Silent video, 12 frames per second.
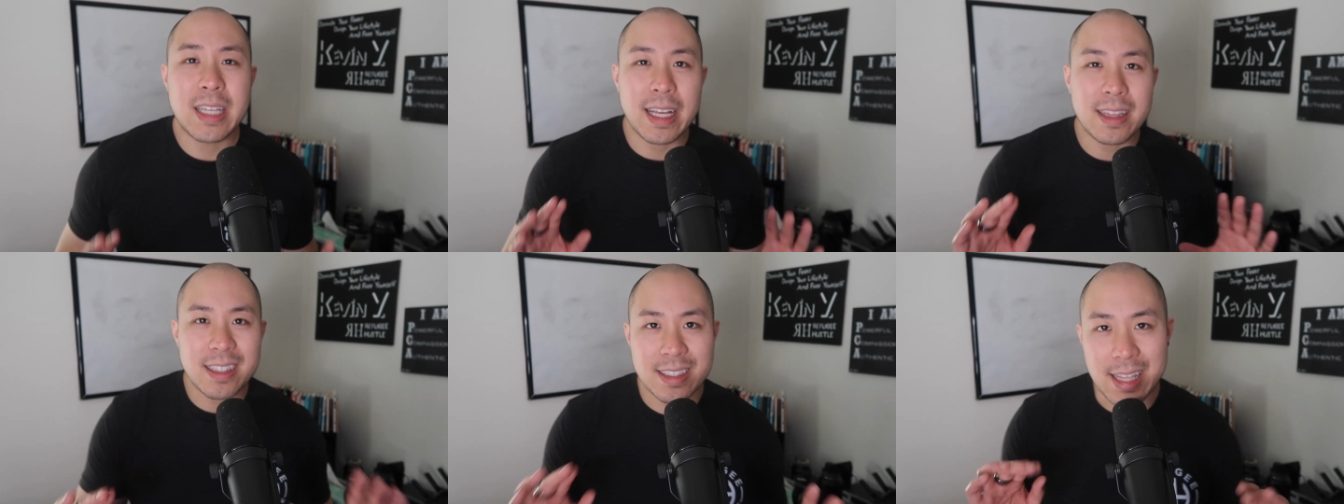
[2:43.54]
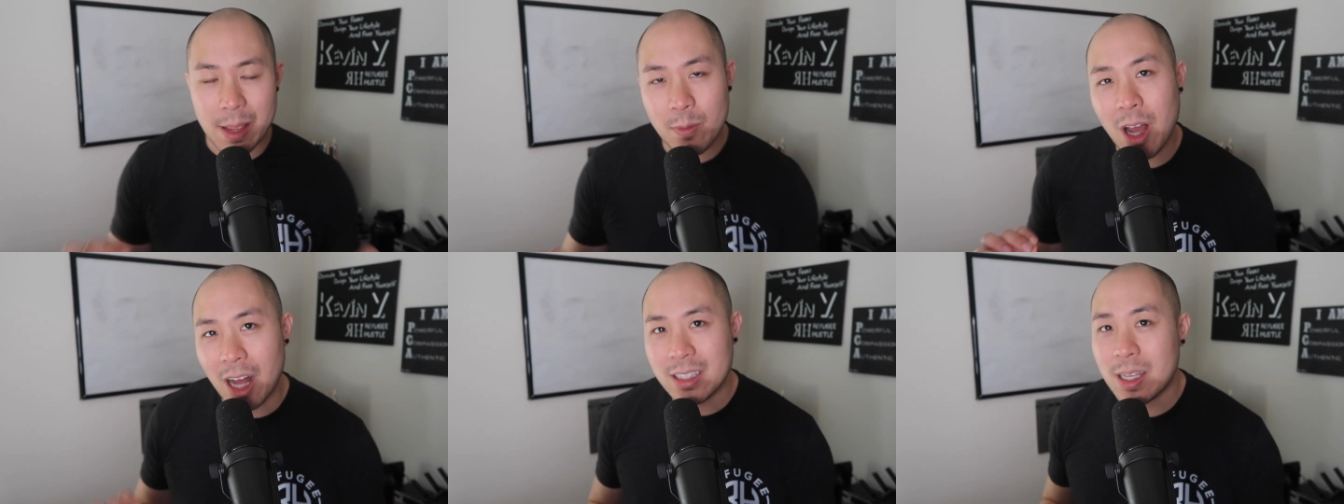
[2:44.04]
Take the
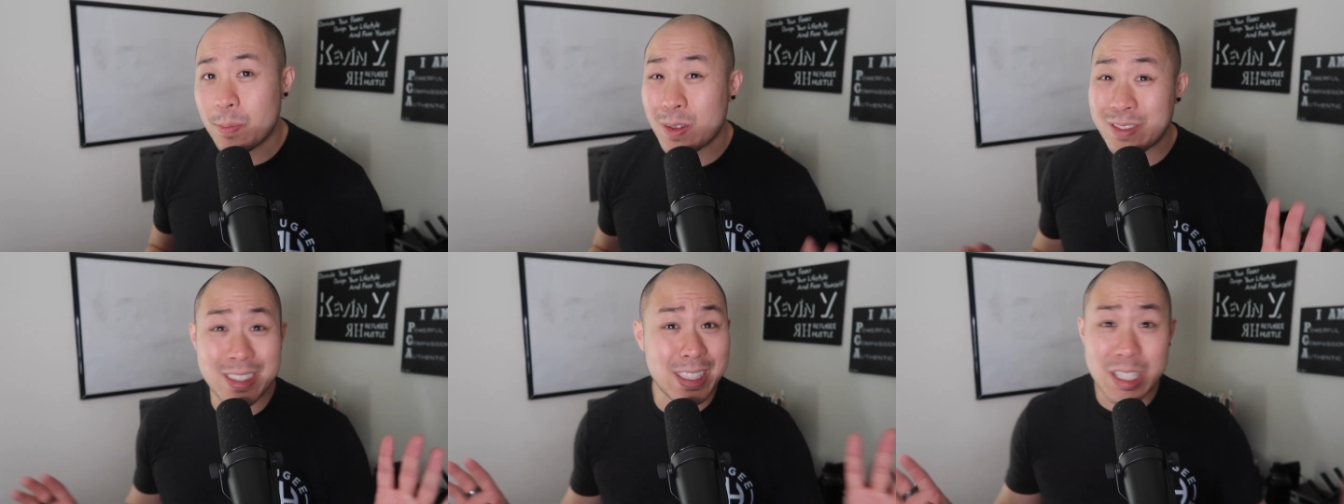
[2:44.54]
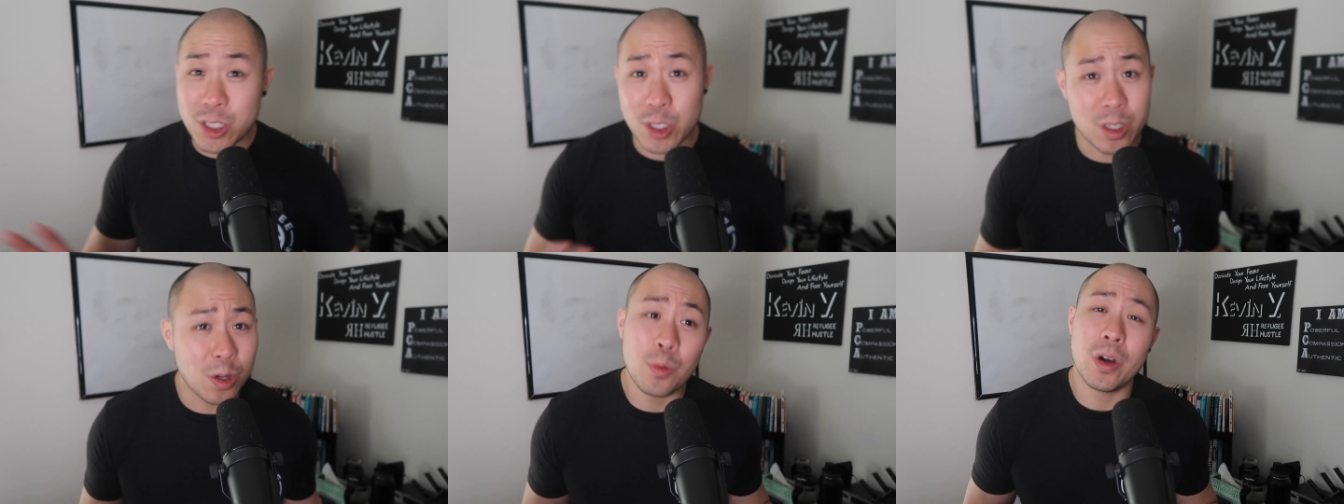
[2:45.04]
same concept of
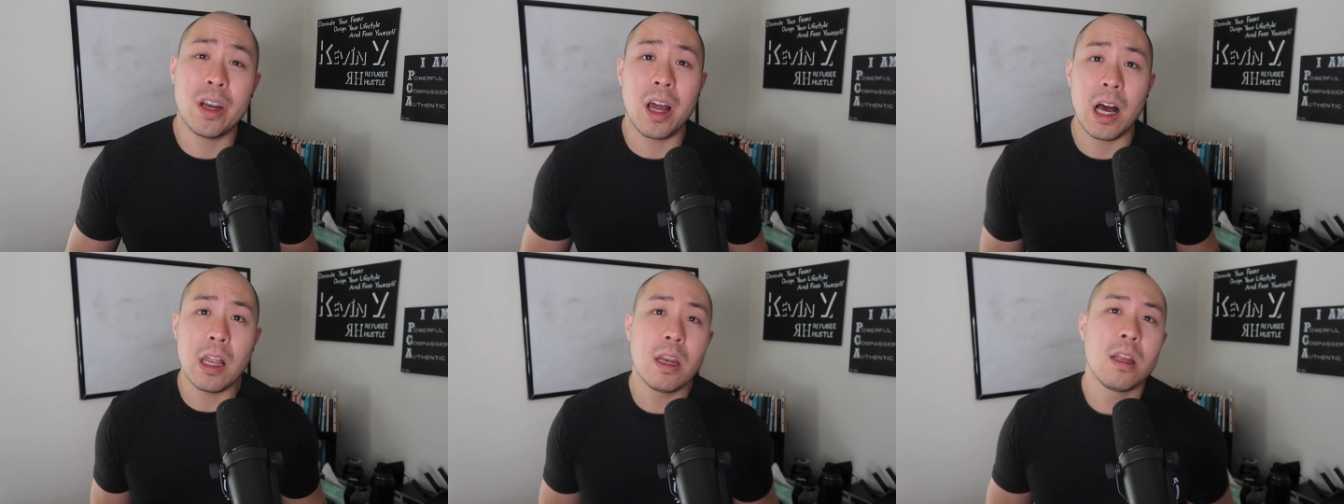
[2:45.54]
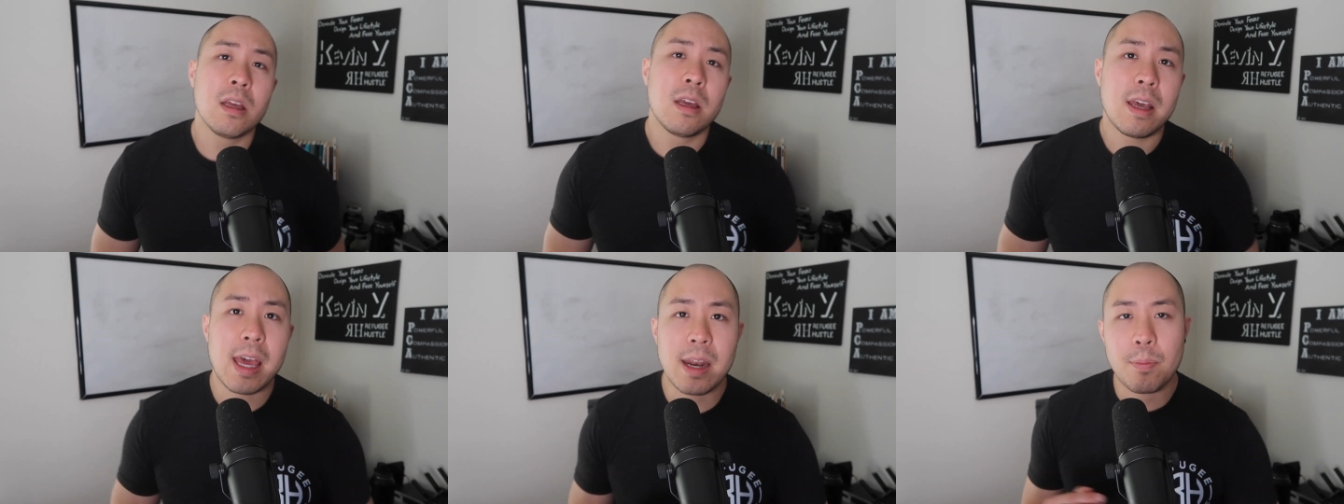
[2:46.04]
cereal and whatnot
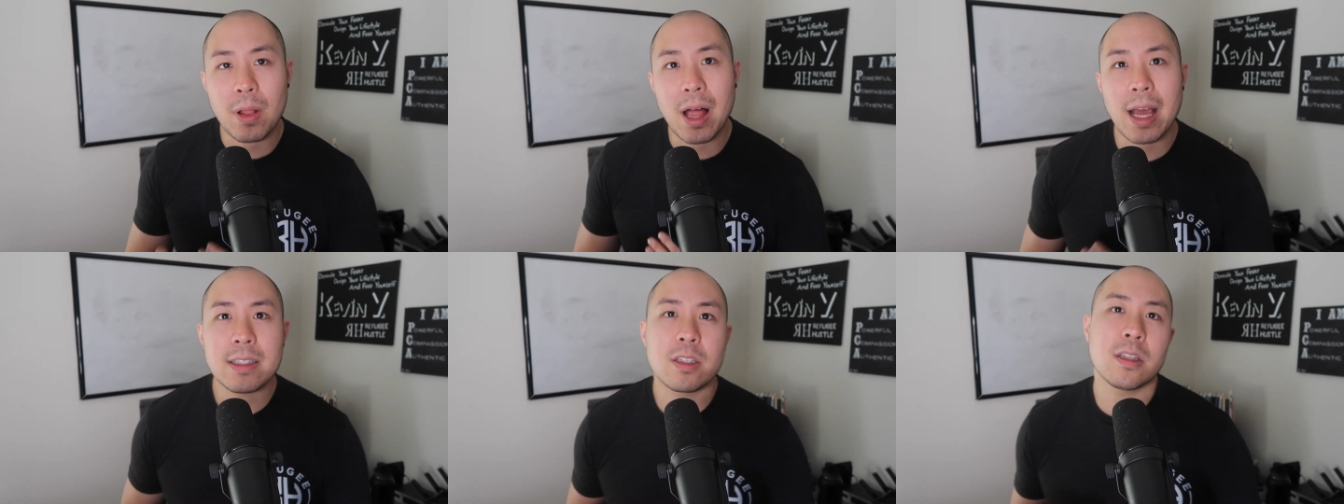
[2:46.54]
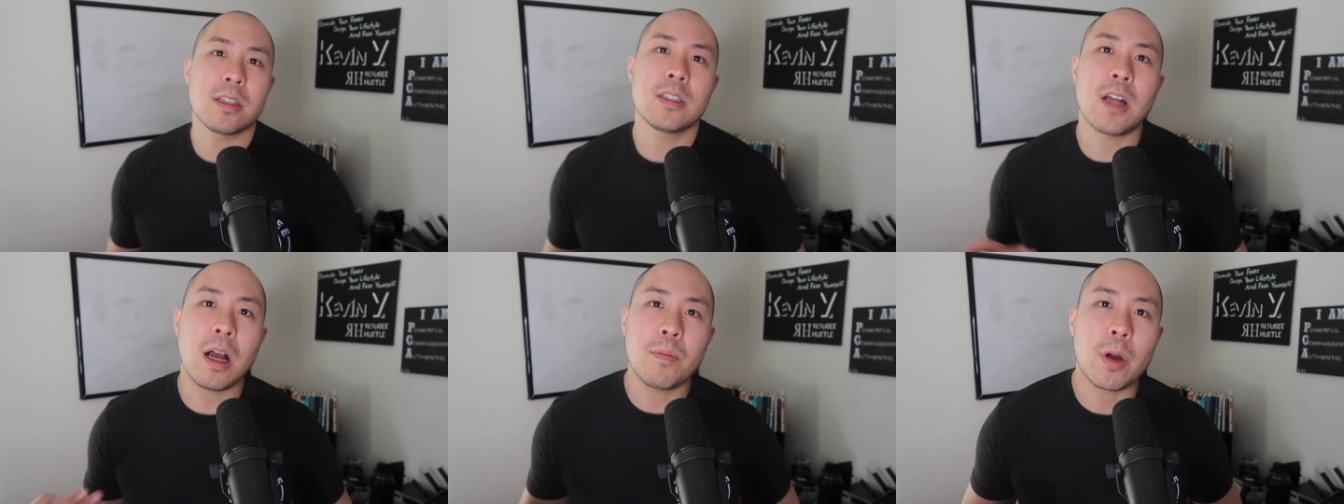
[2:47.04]
and apply it to the stock